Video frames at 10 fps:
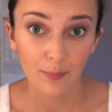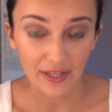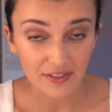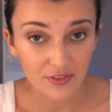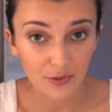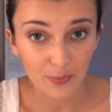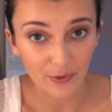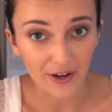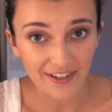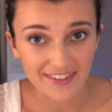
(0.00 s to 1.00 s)
benzoyl
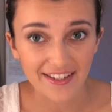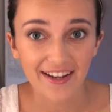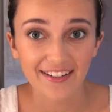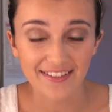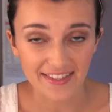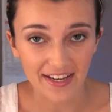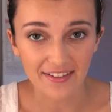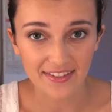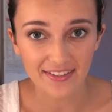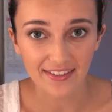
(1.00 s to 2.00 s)
peroxide and
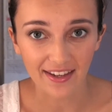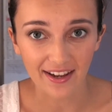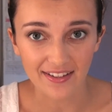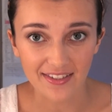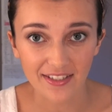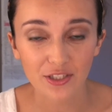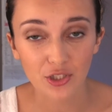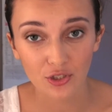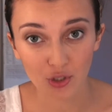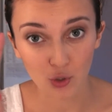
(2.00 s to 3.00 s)
salicylic acid
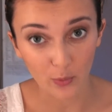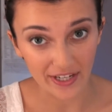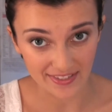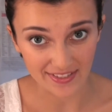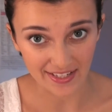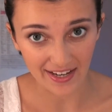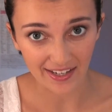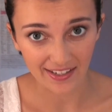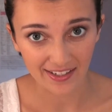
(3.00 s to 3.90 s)
twice a day.